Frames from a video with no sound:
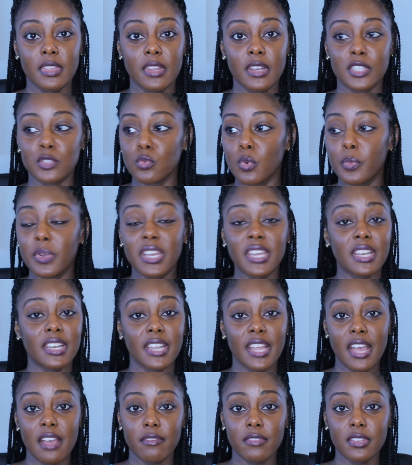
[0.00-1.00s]
Because when we get
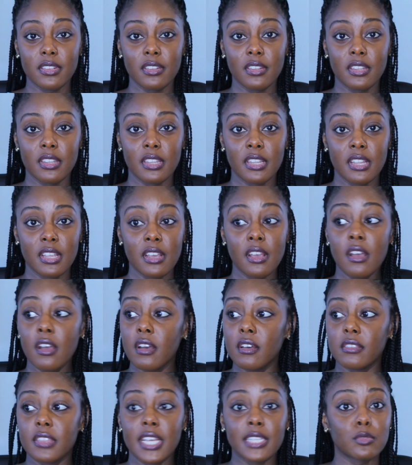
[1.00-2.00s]
in heaven,
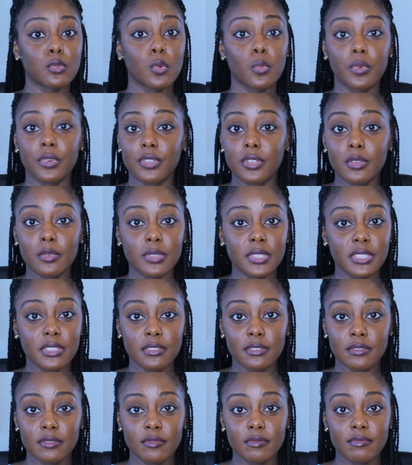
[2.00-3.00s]
that's what we're
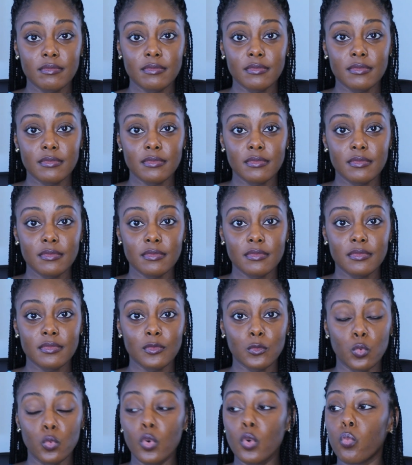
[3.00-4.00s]
doing.
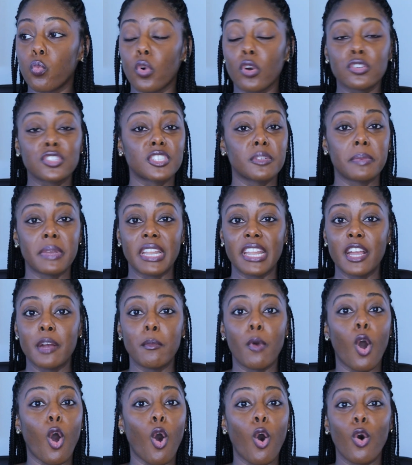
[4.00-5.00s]
We're worshiping
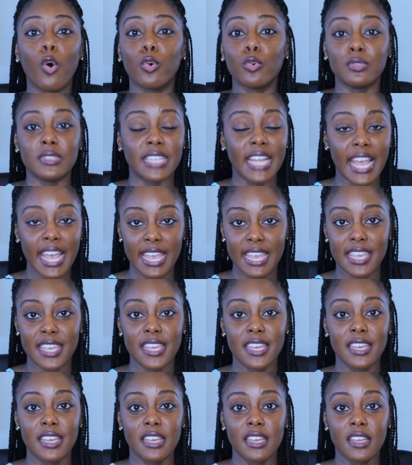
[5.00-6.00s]
Him all day.
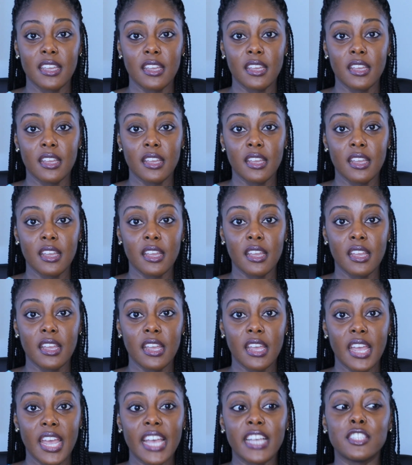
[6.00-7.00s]

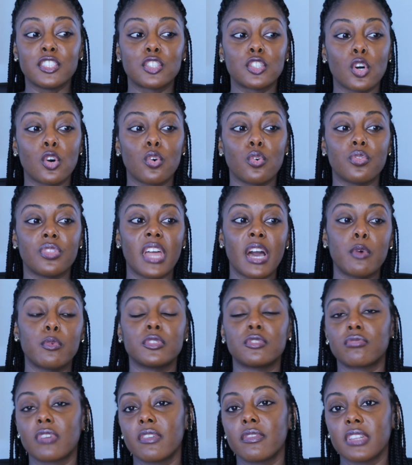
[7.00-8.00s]
And so that
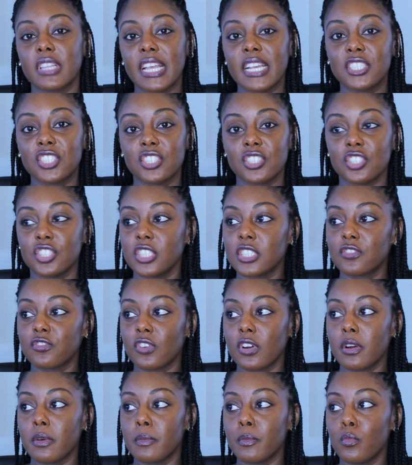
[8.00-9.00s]
was revelation just
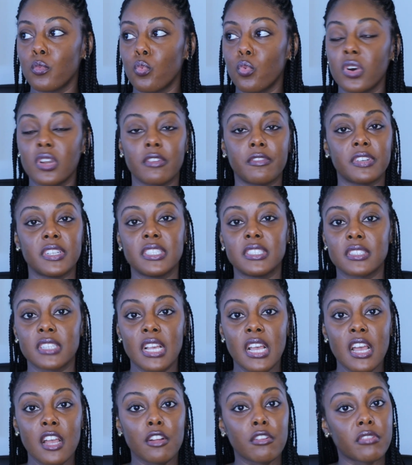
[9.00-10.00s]
from one of his
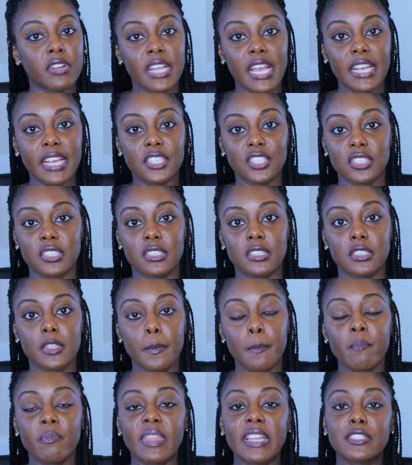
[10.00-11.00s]
creations.
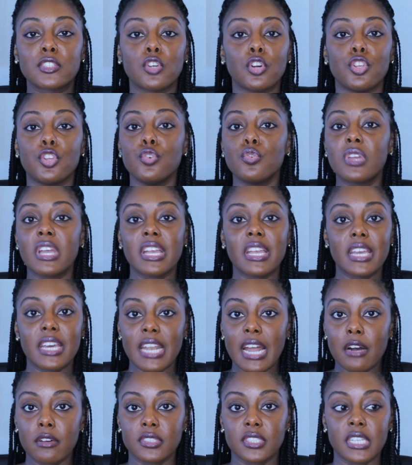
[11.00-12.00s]
So you can get
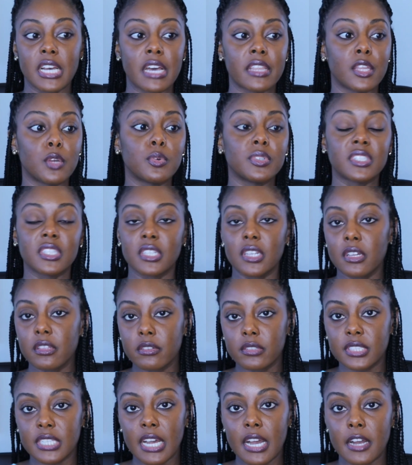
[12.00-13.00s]
outside. There was
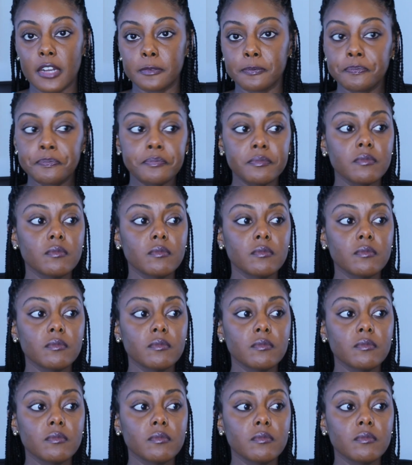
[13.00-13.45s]
another time